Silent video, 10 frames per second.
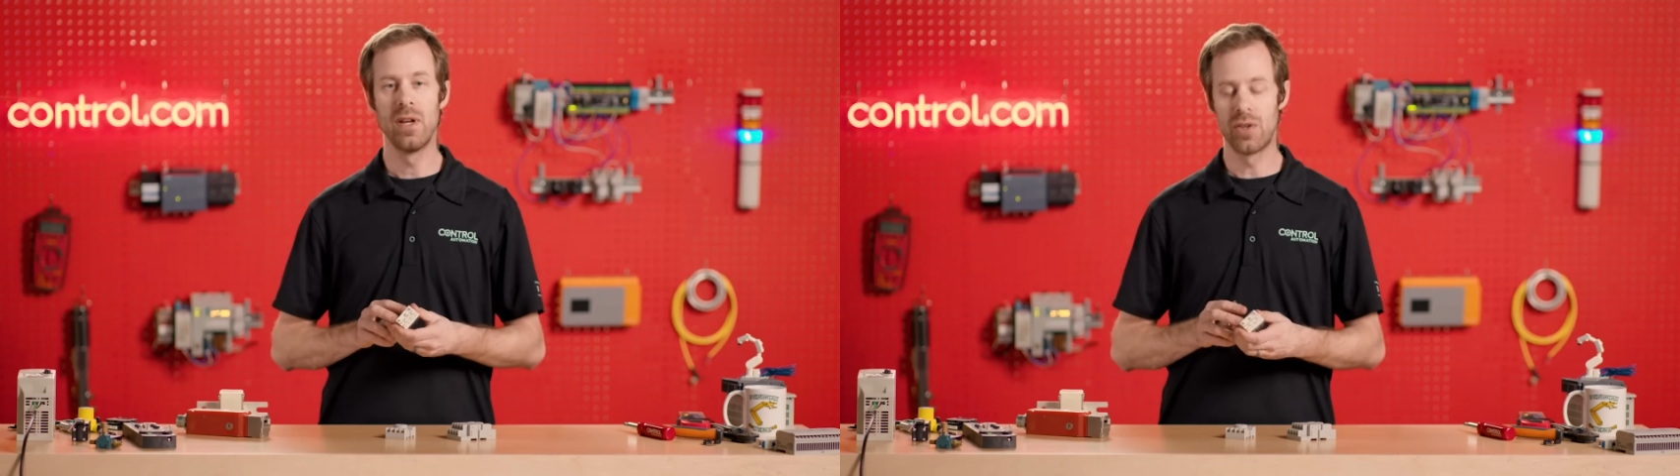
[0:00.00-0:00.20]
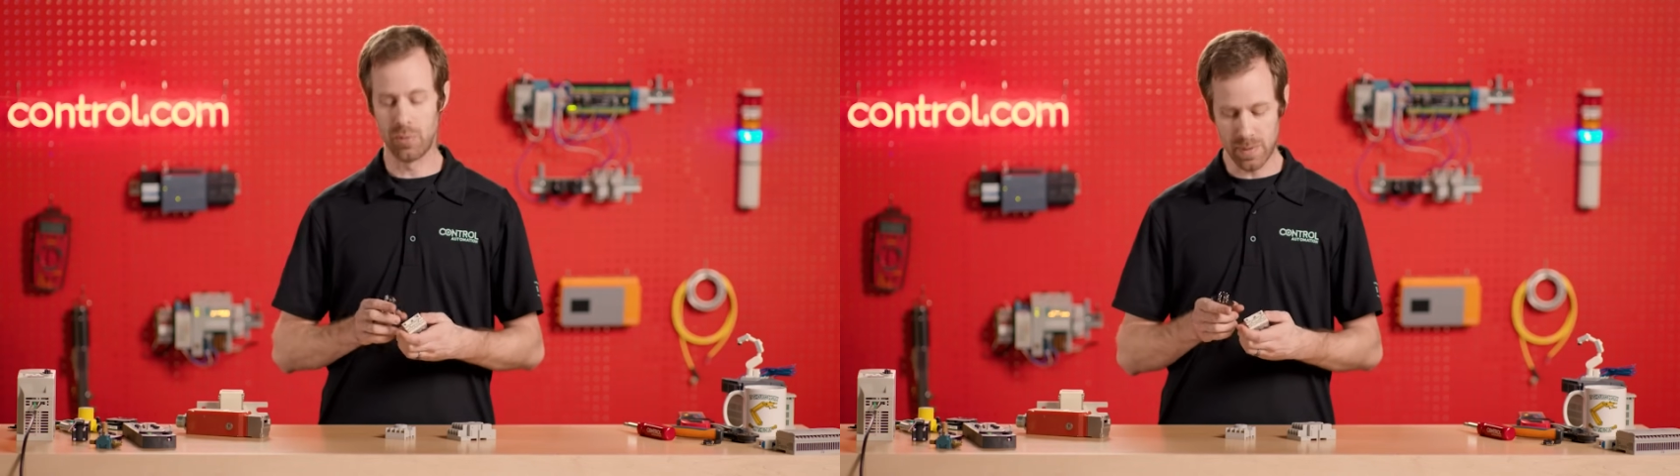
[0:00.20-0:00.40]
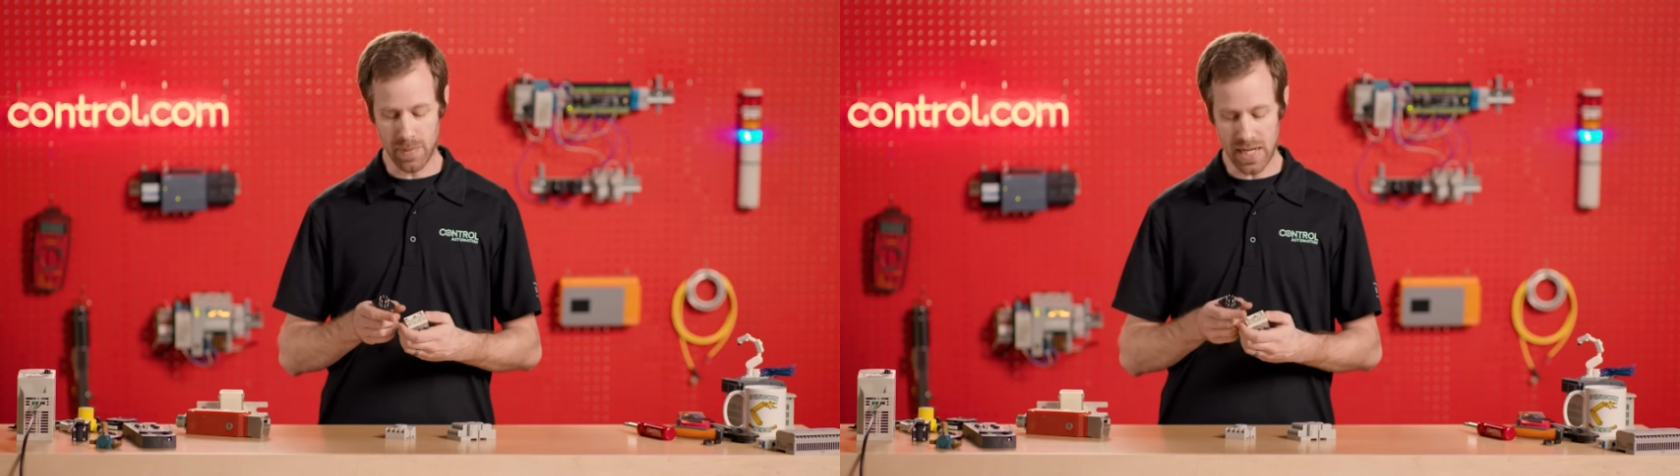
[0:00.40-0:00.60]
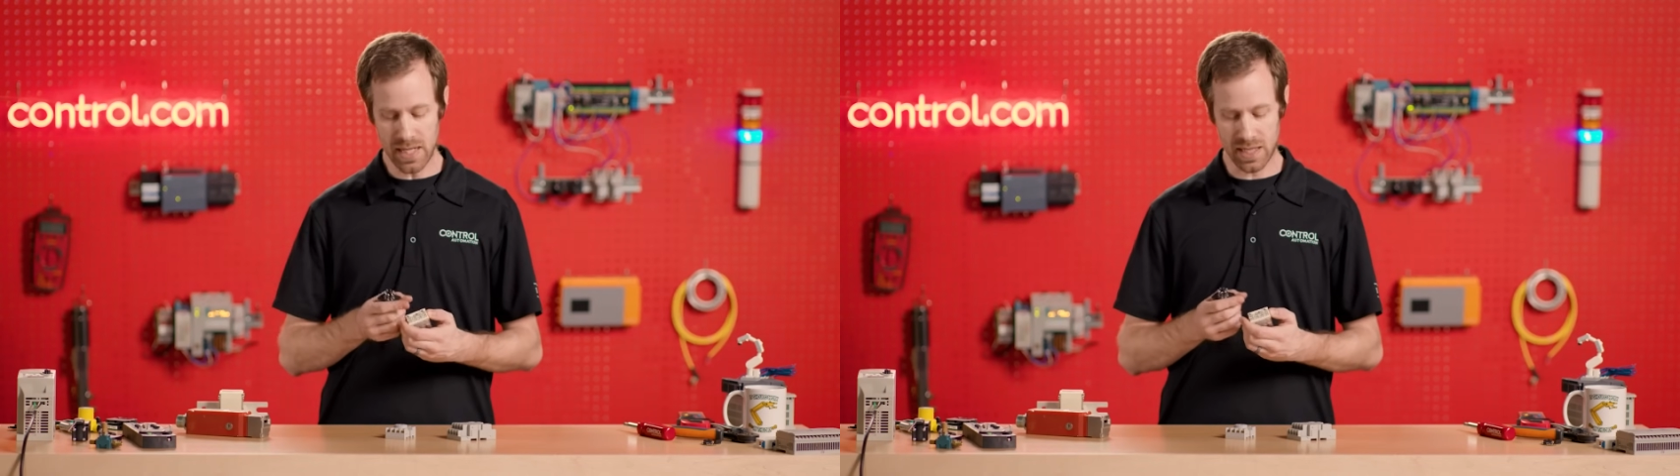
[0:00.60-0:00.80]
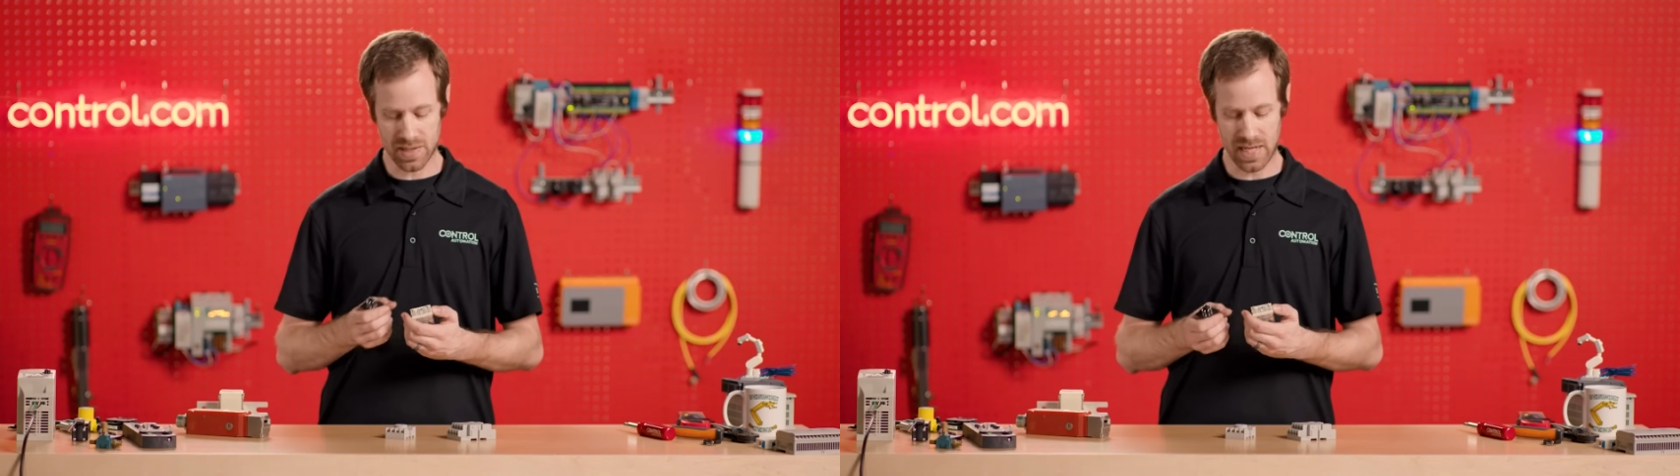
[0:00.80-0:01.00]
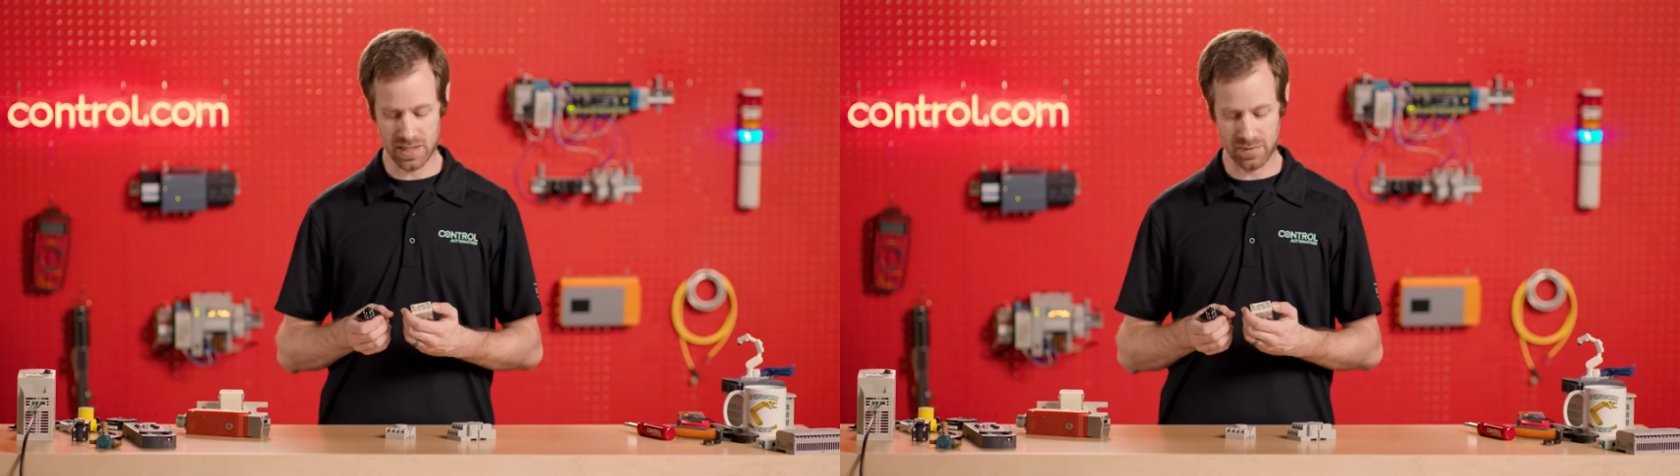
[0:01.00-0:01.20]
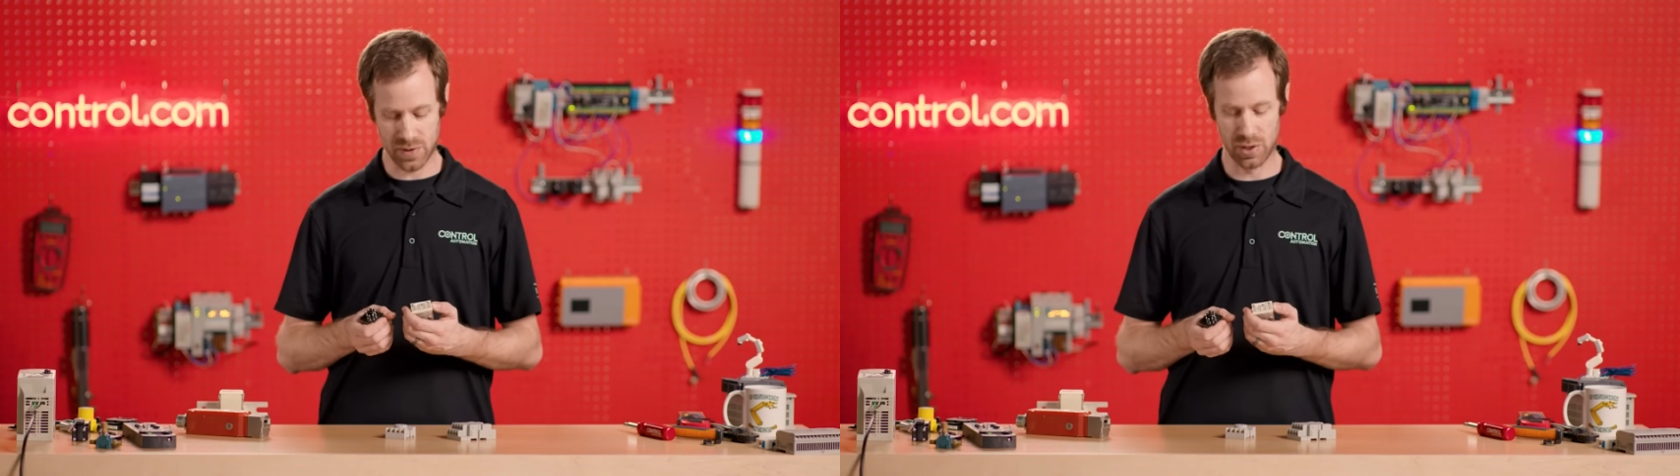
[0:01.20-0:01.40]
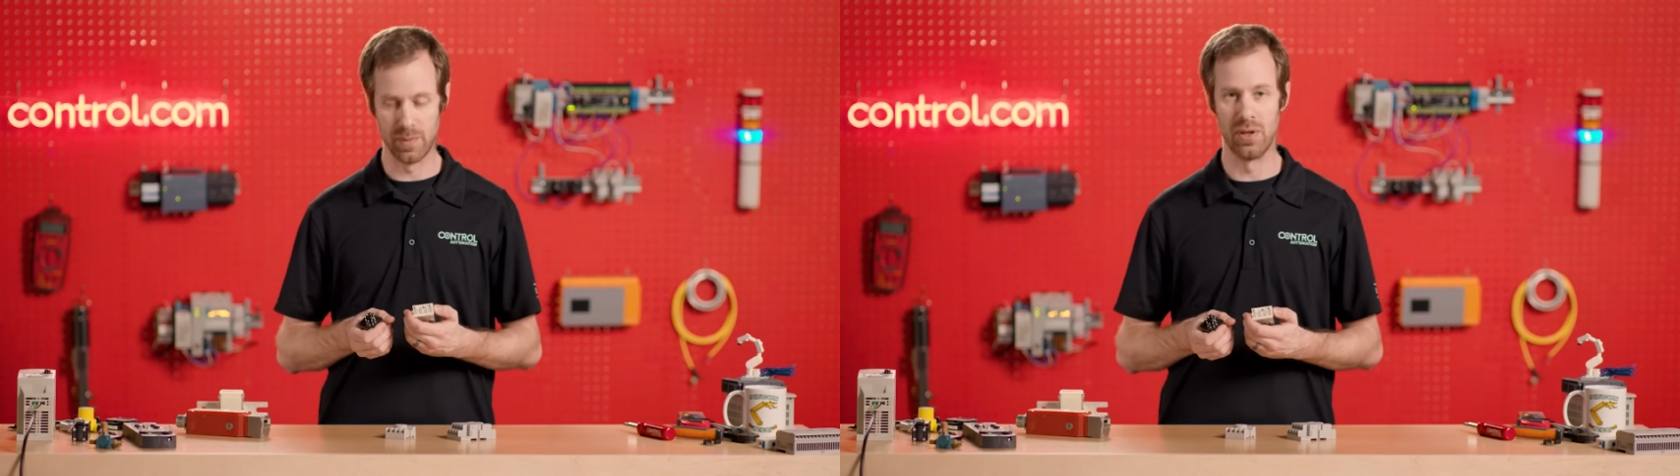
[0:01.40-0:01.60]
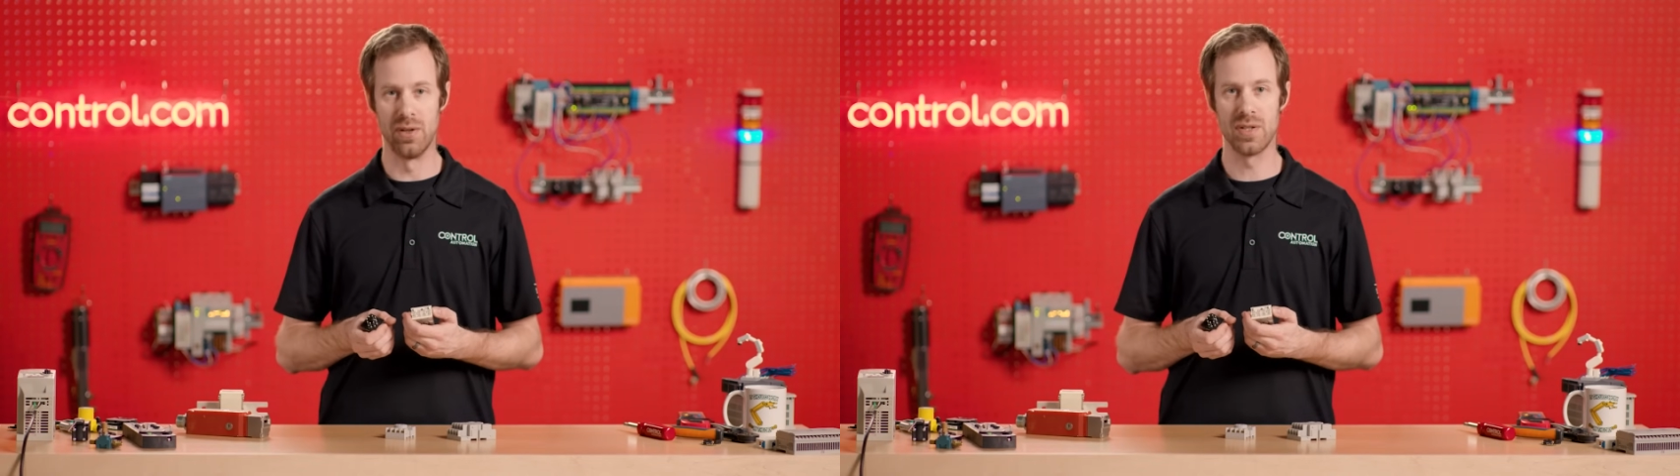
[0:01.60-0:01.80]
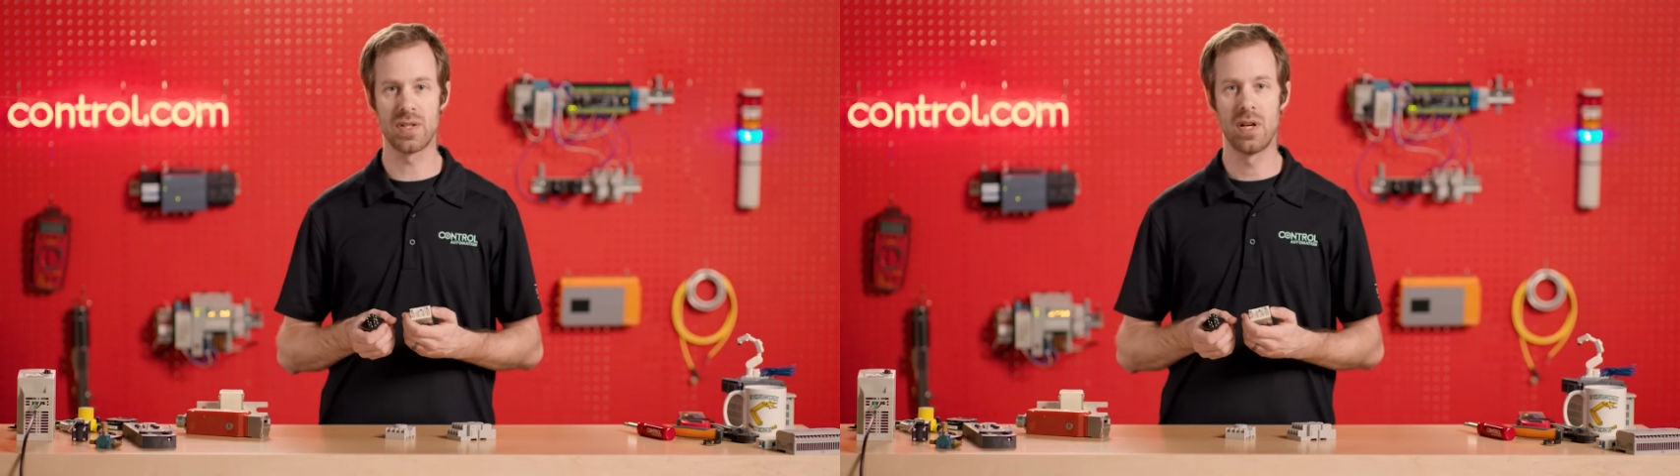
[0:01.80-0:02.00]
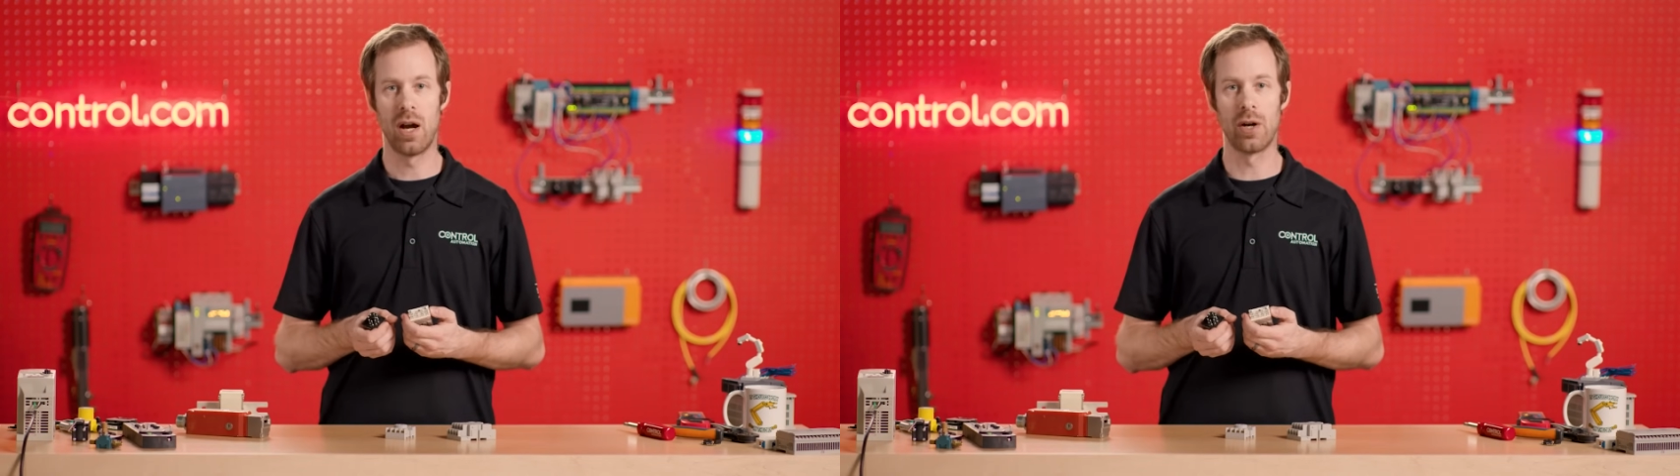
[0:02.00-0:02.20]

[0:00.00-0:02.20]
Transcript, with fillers: The remaining sets of terminals